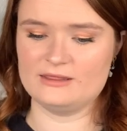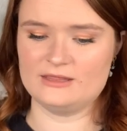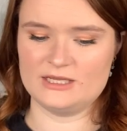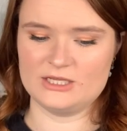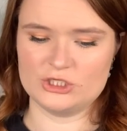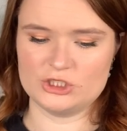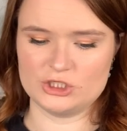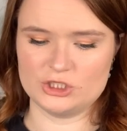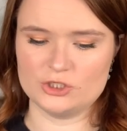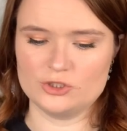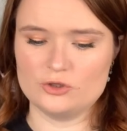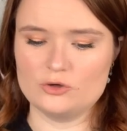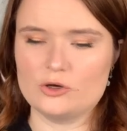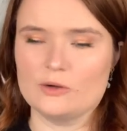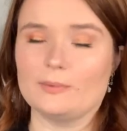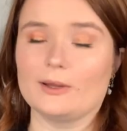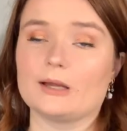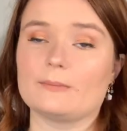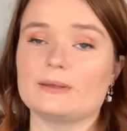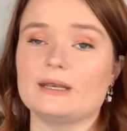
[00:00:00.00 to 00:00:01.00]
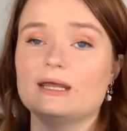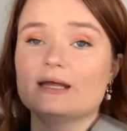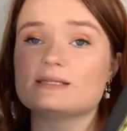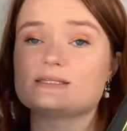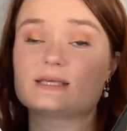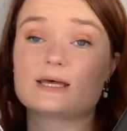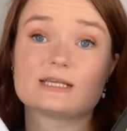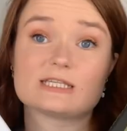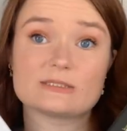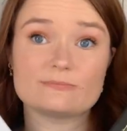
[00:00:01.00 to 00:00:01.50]
the two Book
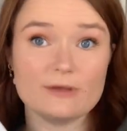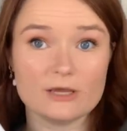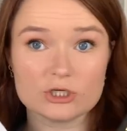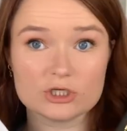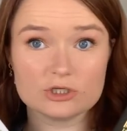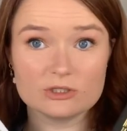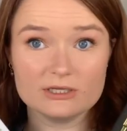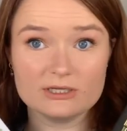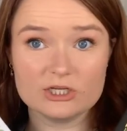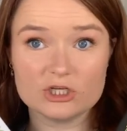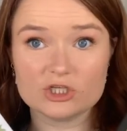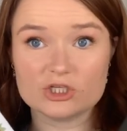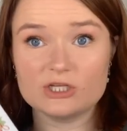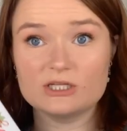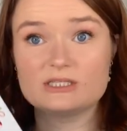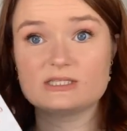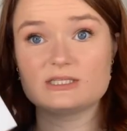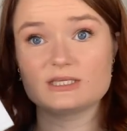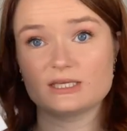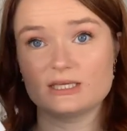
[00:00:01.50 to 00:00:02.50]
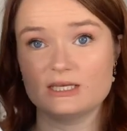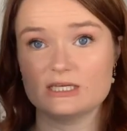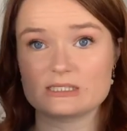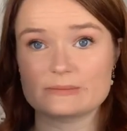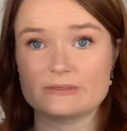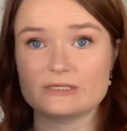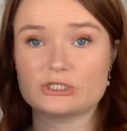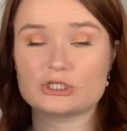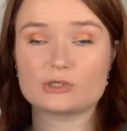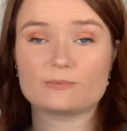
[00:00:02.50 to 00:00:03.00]
Bonanza special editions, The
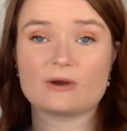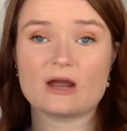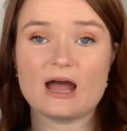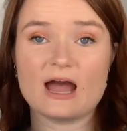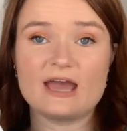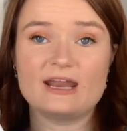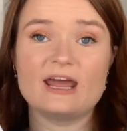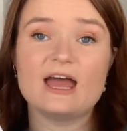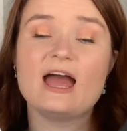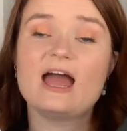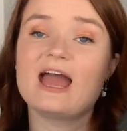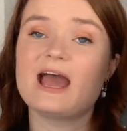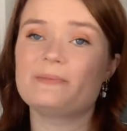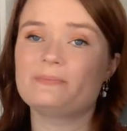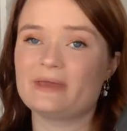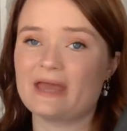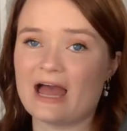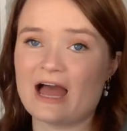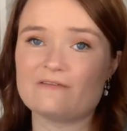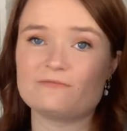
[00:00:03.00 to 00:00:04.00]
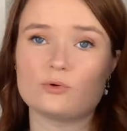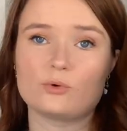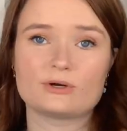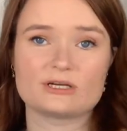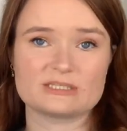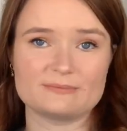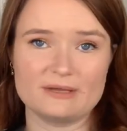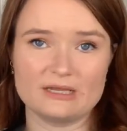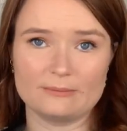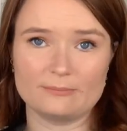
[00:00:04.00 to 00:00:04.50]
Kingsminster Bride and The
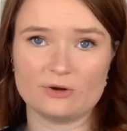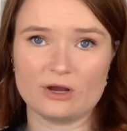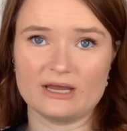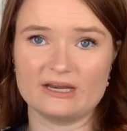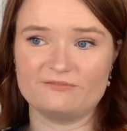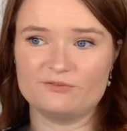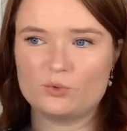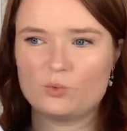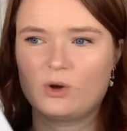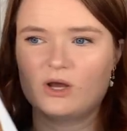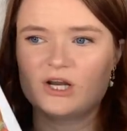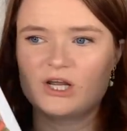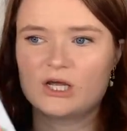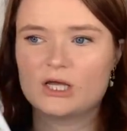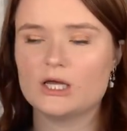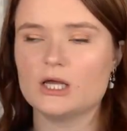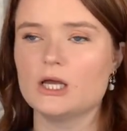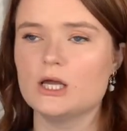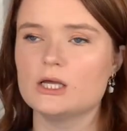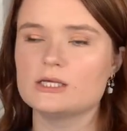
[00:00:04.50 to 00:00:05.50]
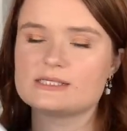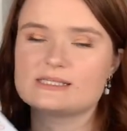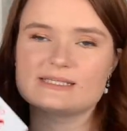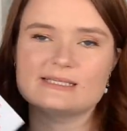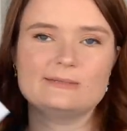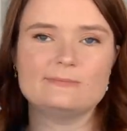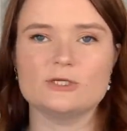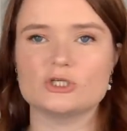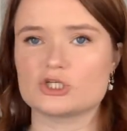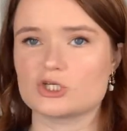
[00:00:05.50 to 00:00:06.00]
Half-Orc's Maiden Bride. If you wanna see
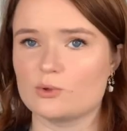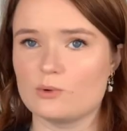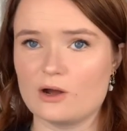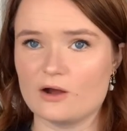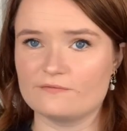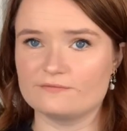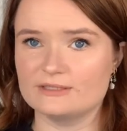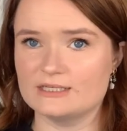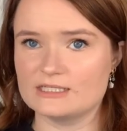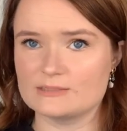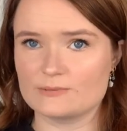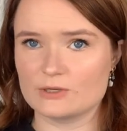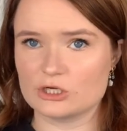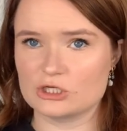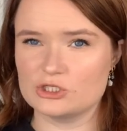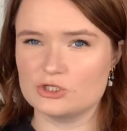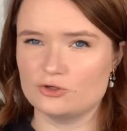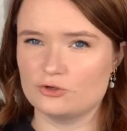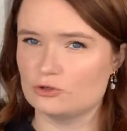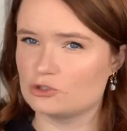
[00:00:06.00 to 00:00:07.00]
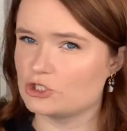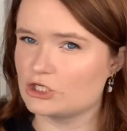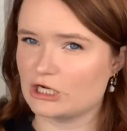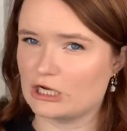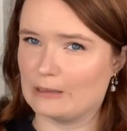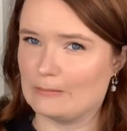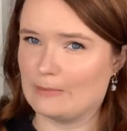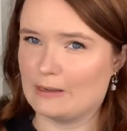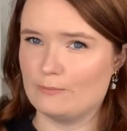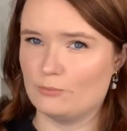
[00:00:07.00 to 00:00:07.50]
me show off these books, you can go check
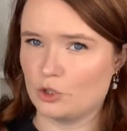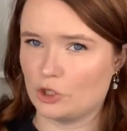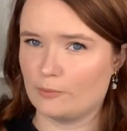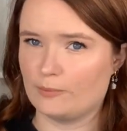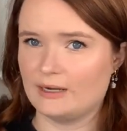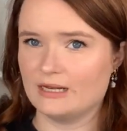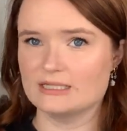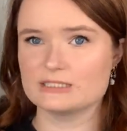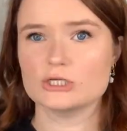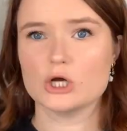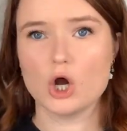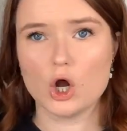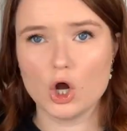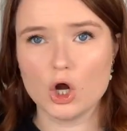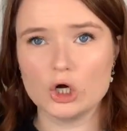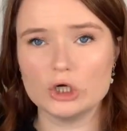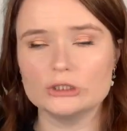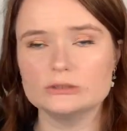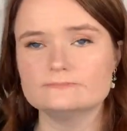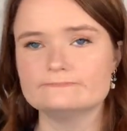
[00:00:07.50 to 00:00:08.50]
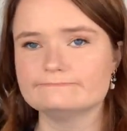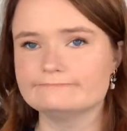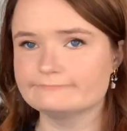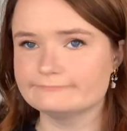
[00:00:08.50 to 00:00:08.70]
out my Book Bonanza haul